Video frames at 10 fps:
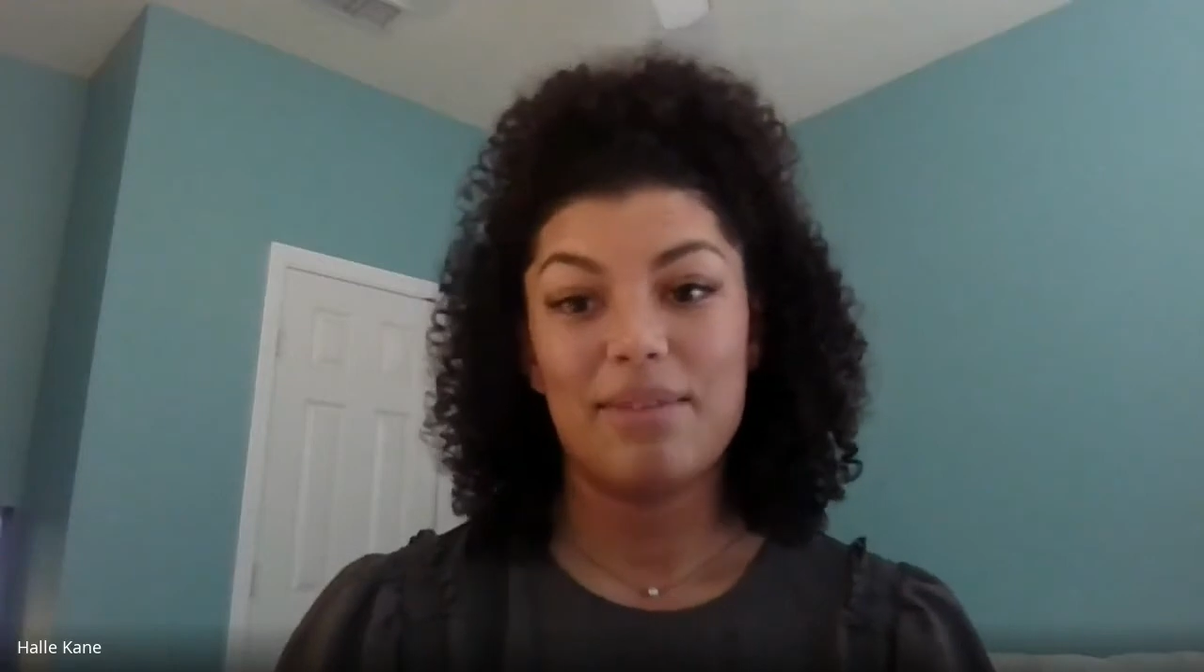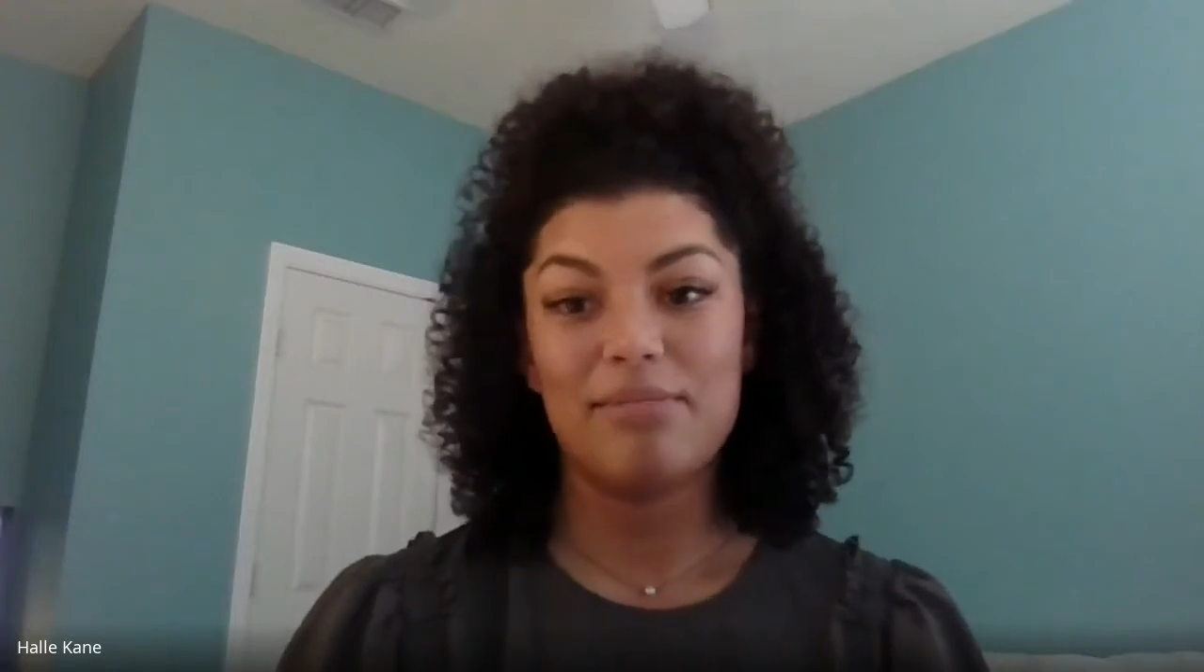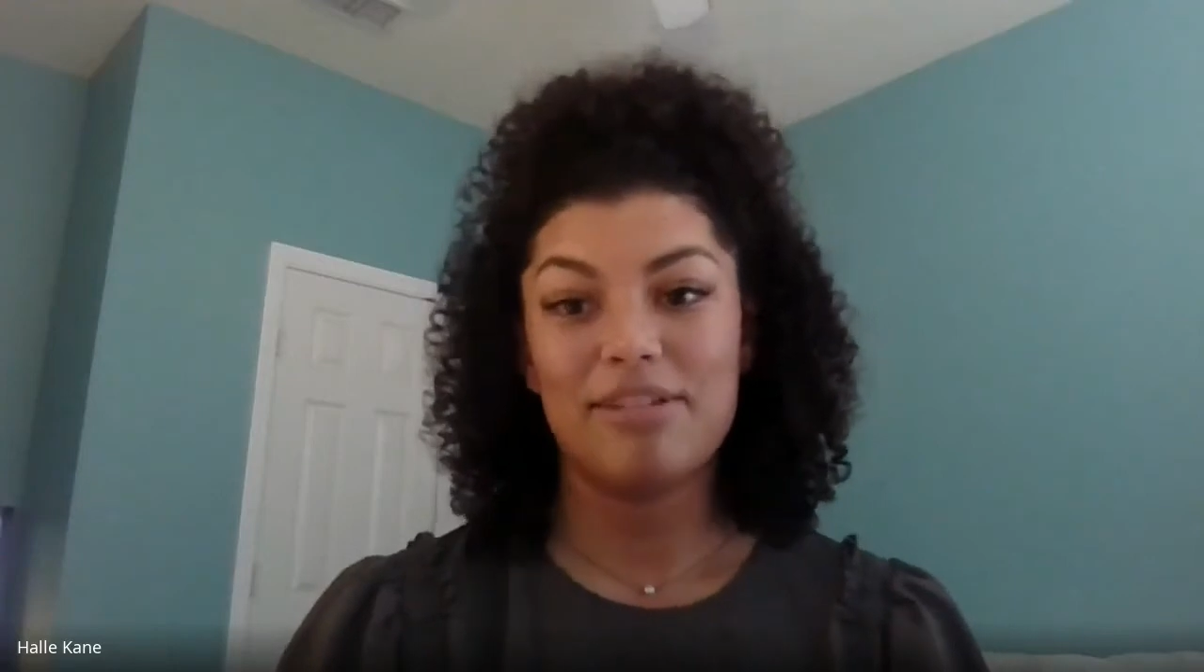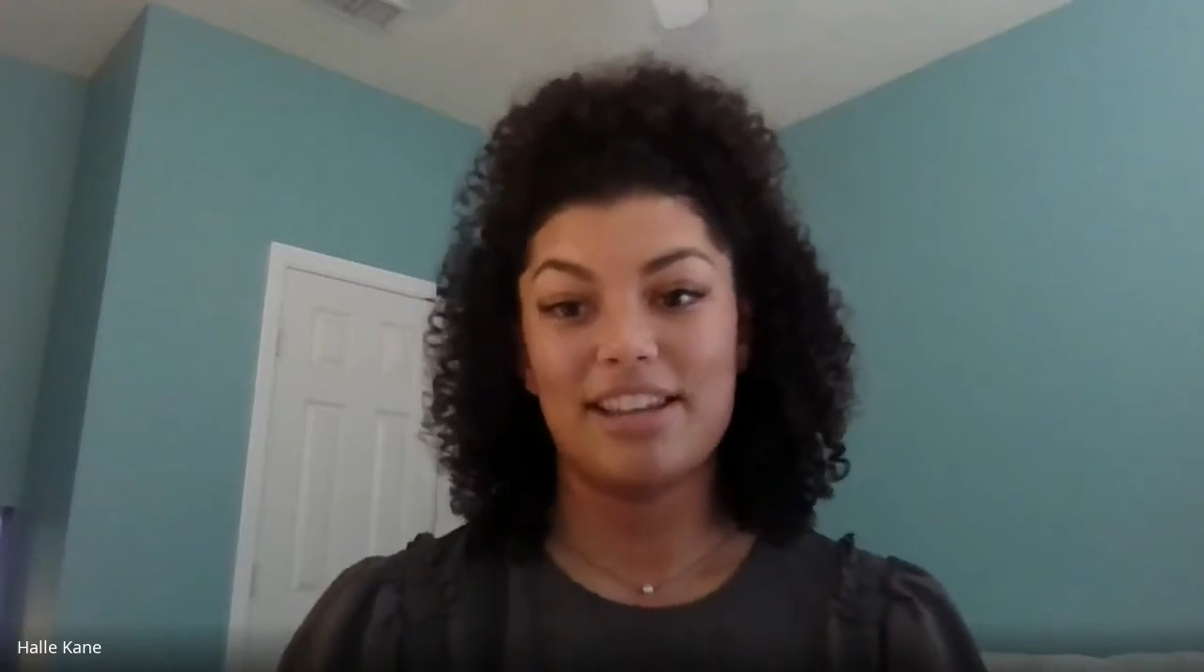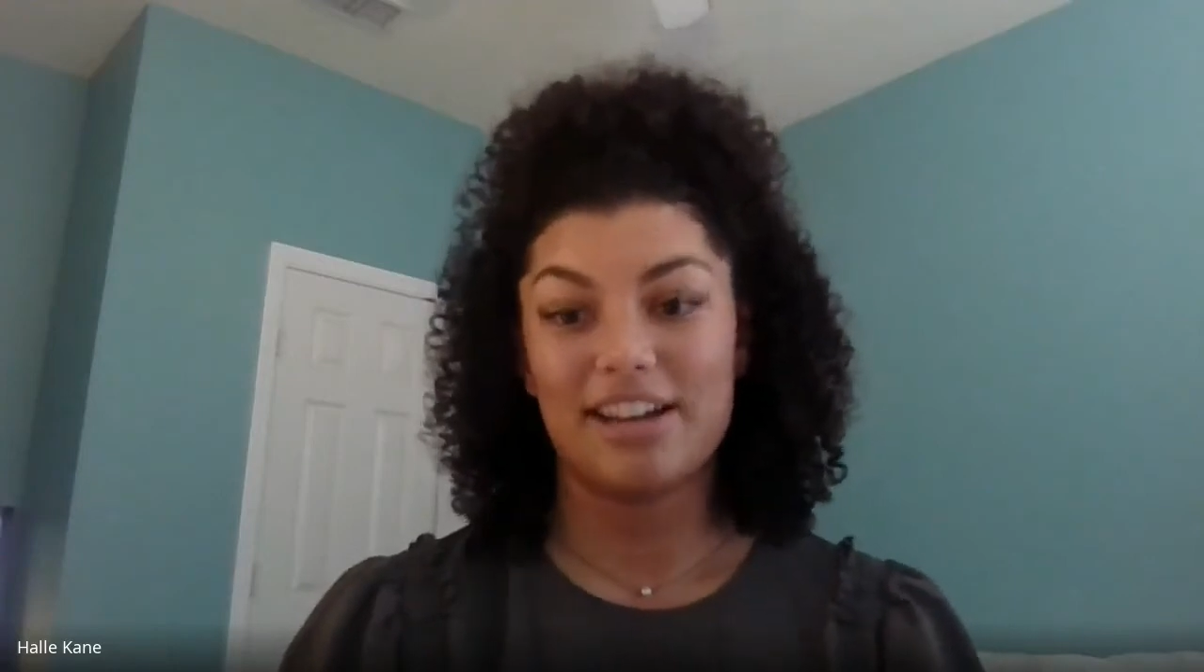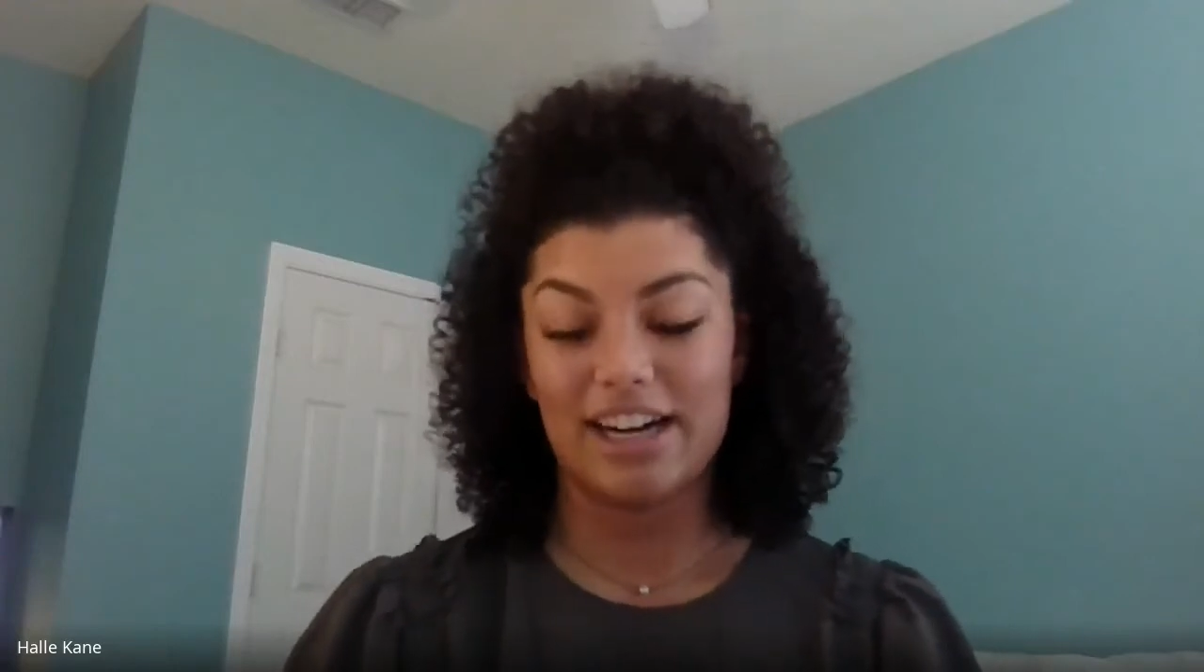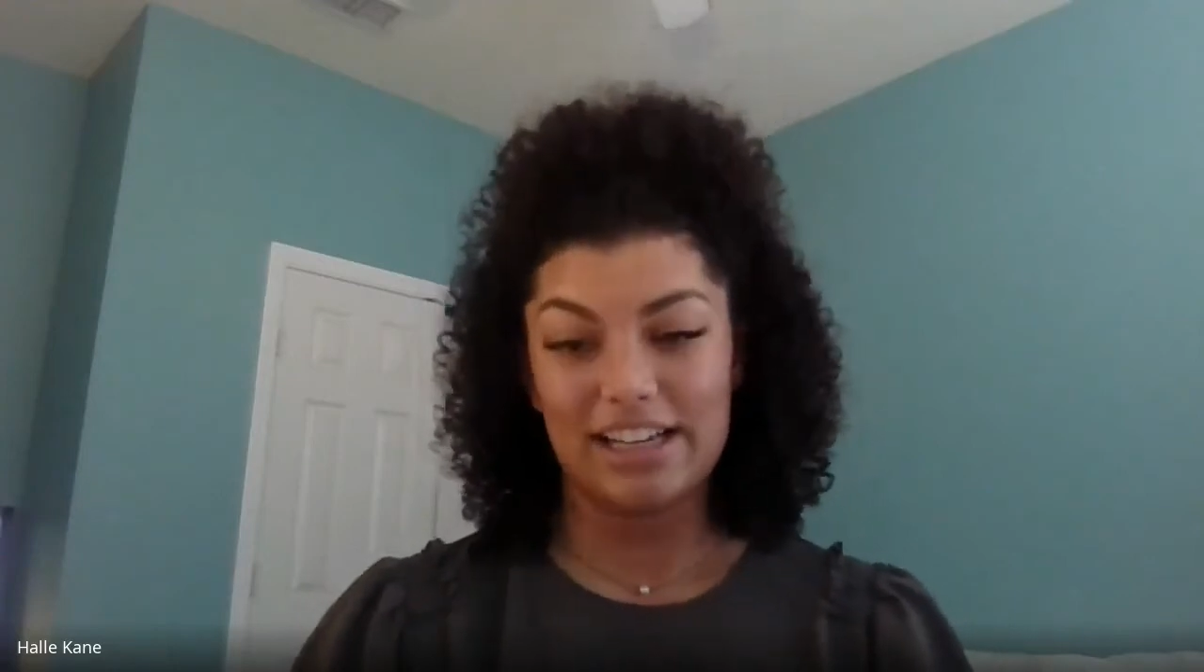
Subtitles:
there